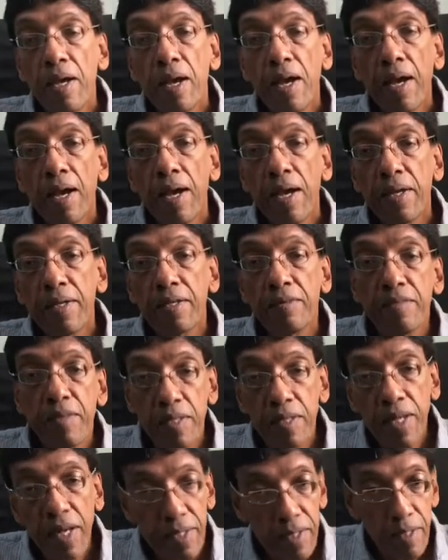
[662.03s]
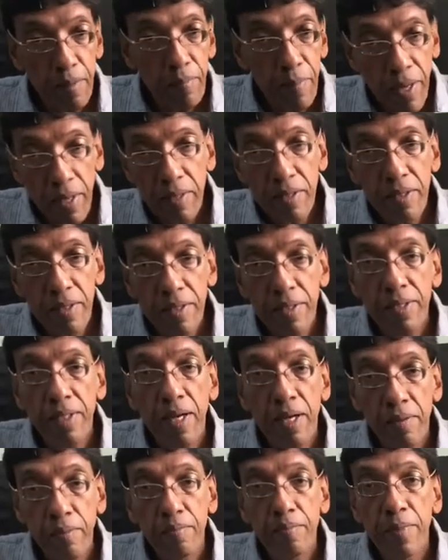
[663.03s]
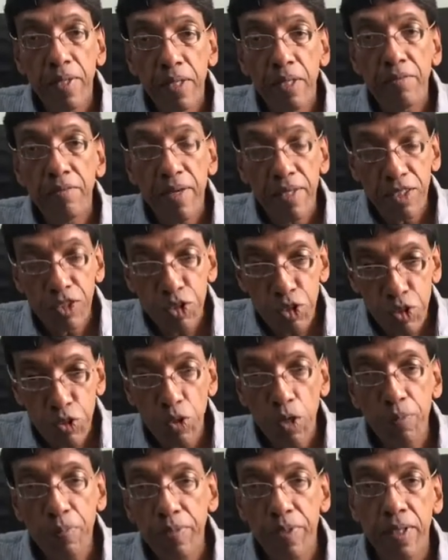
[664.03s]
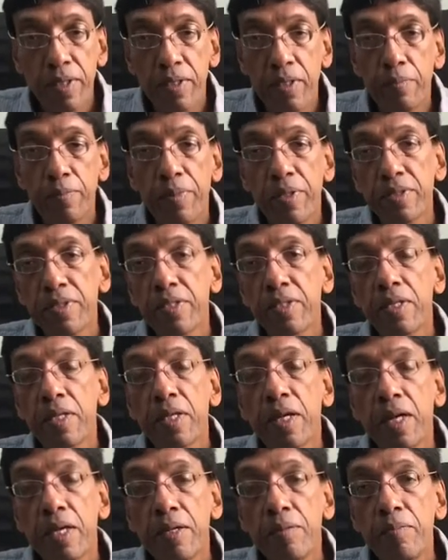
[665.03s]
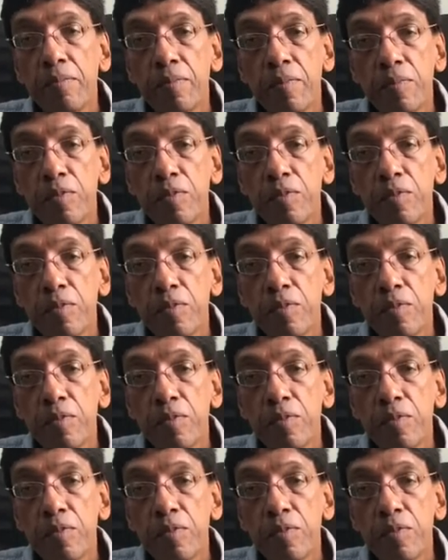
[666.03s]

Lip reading: And even that apparently, I believe, has stopped at the present time.